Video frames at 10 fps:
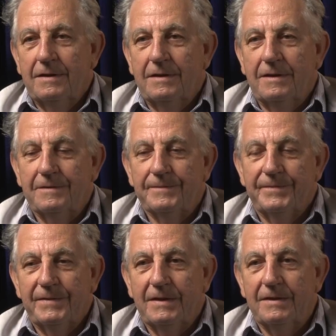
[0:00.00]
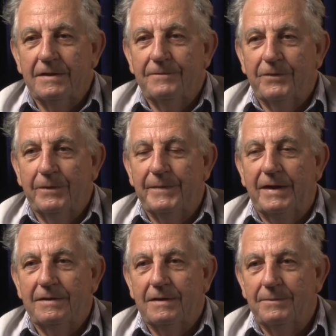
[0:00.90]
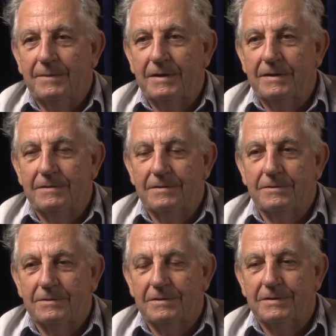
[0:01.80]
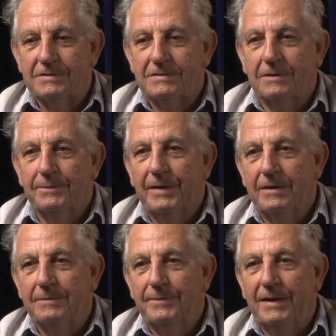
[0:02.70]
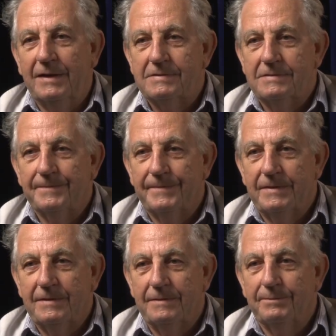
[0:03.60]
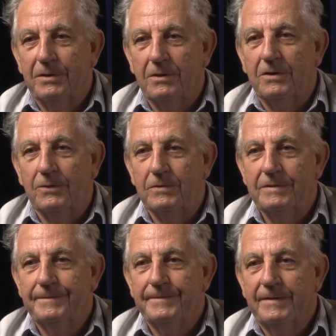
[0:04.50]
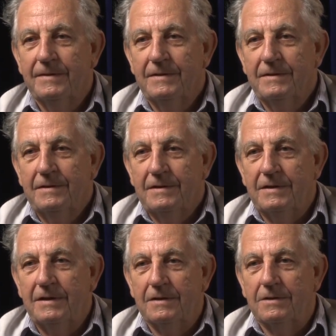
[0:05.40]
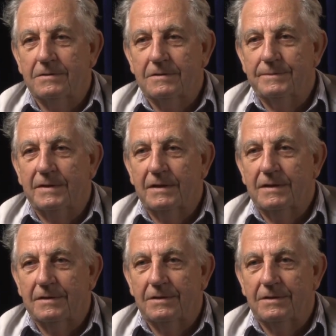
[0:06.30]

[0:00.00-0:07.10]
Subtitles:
and then from that they made all these component parts in plywood and interlocked them together